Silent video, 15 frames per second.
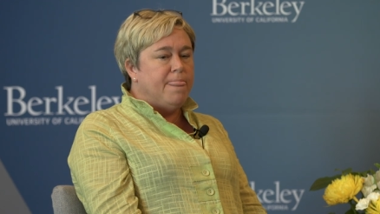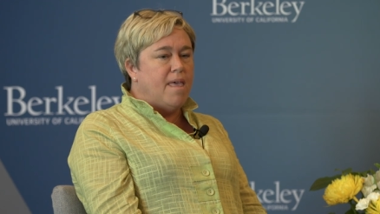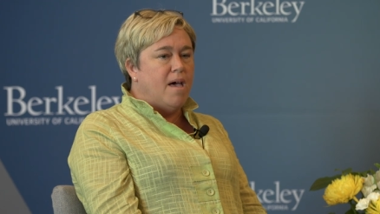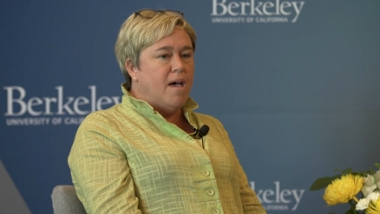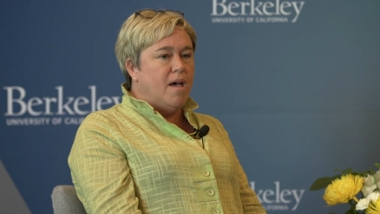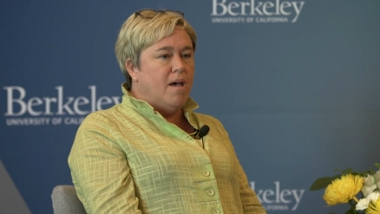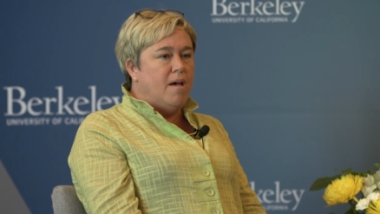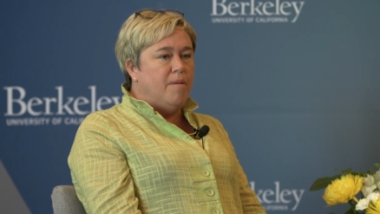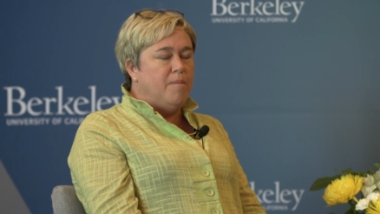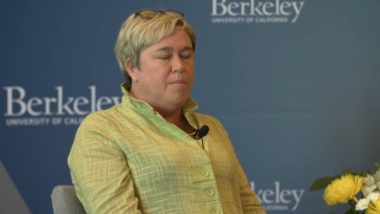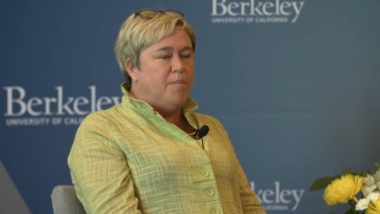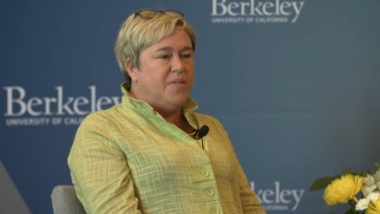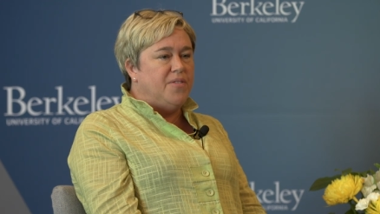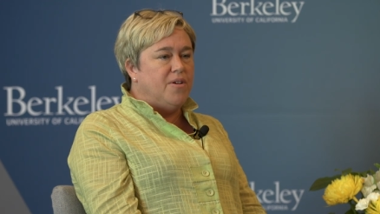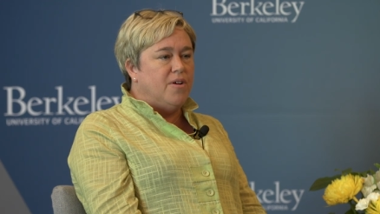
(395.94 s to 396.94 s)
Um,
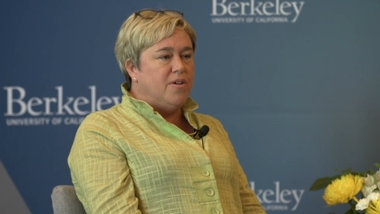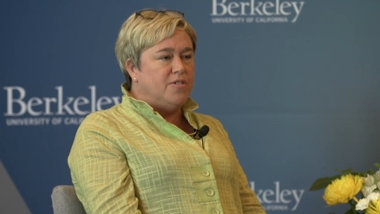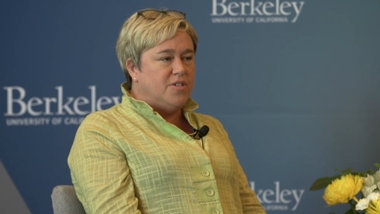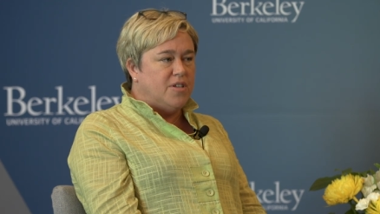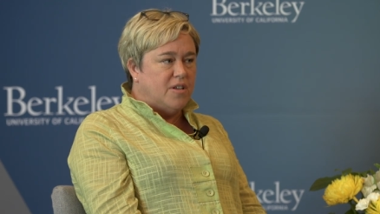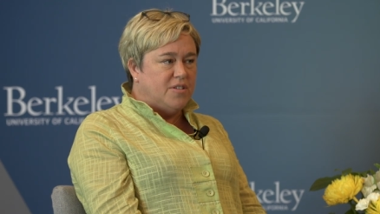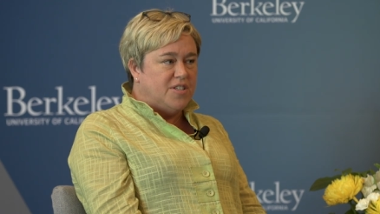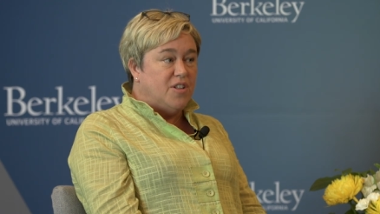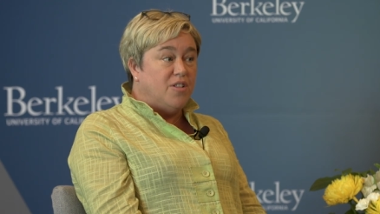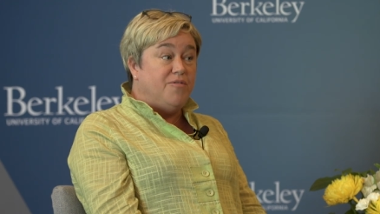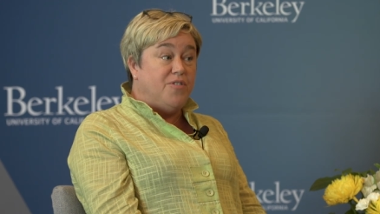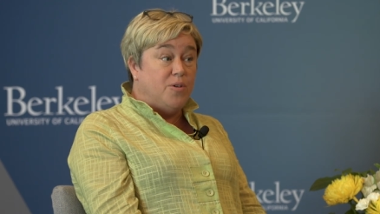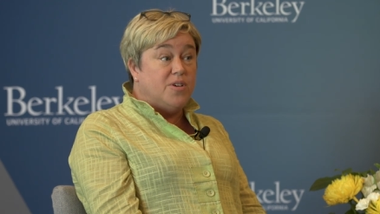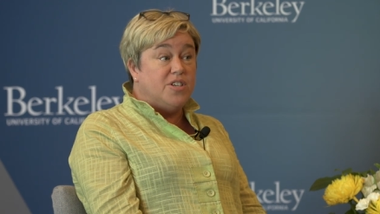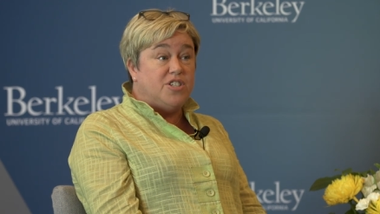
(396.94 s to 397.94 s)
but there are still a
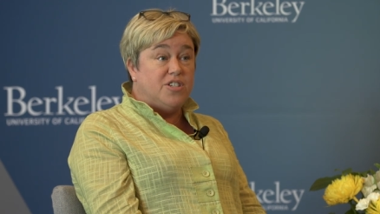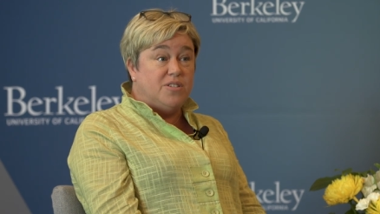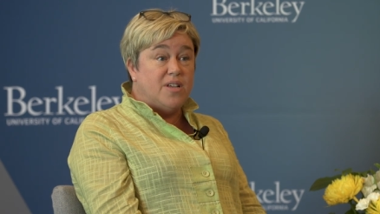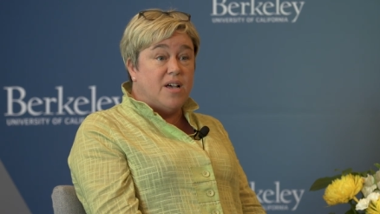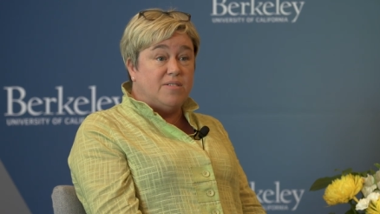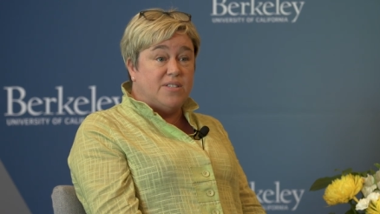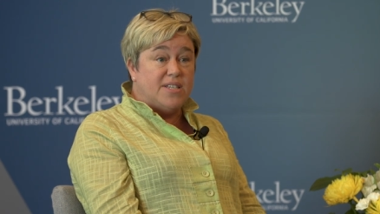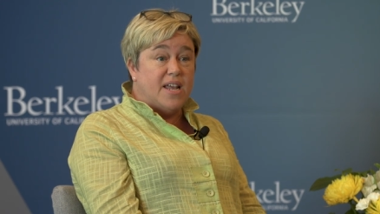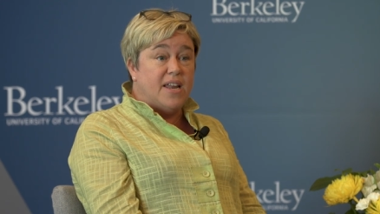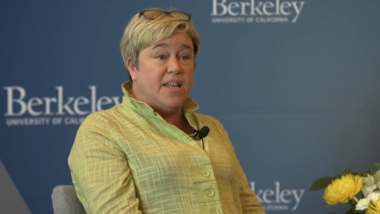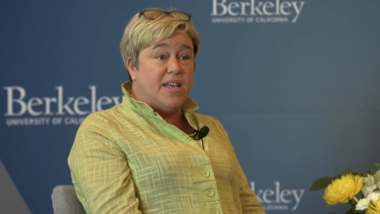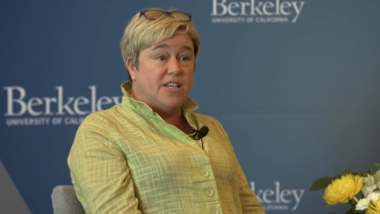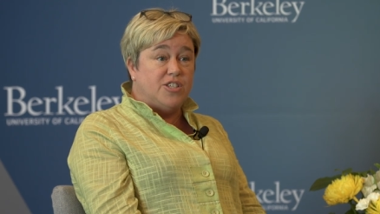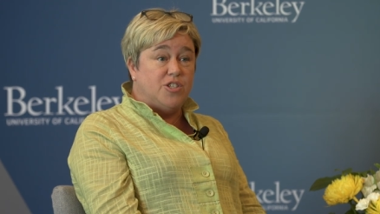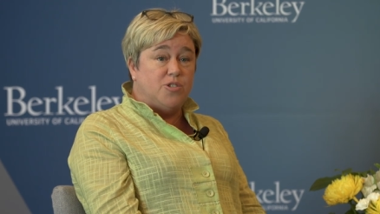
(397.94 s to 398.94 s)
few
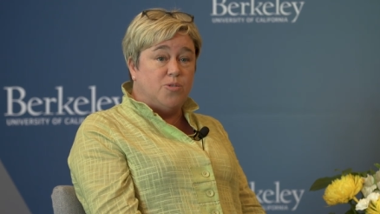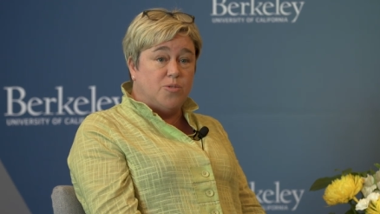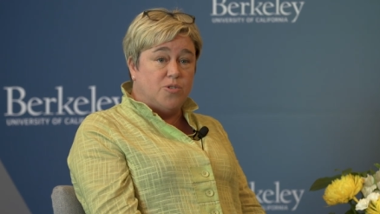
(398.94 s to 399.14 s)
outstanding issues.